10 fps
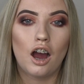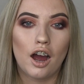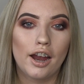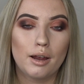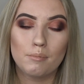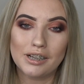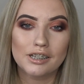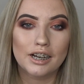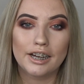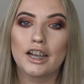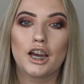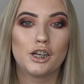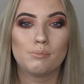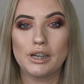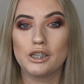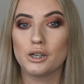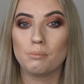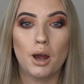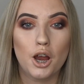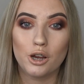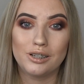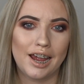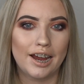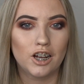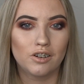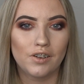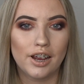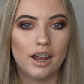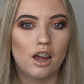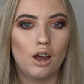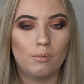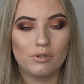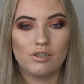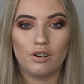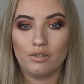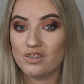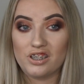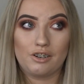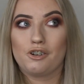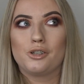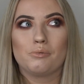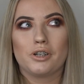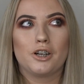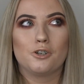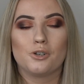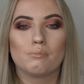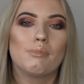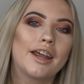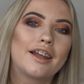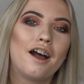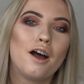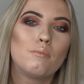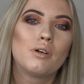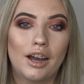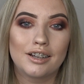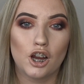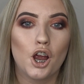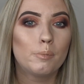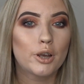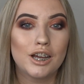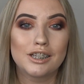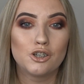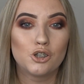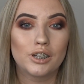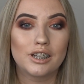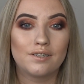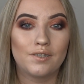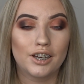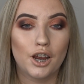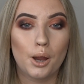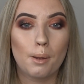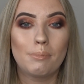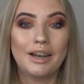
I am basically going to be doing my own take of it, of 0 to 100 makeup, and I hope you guys enjoyed this video.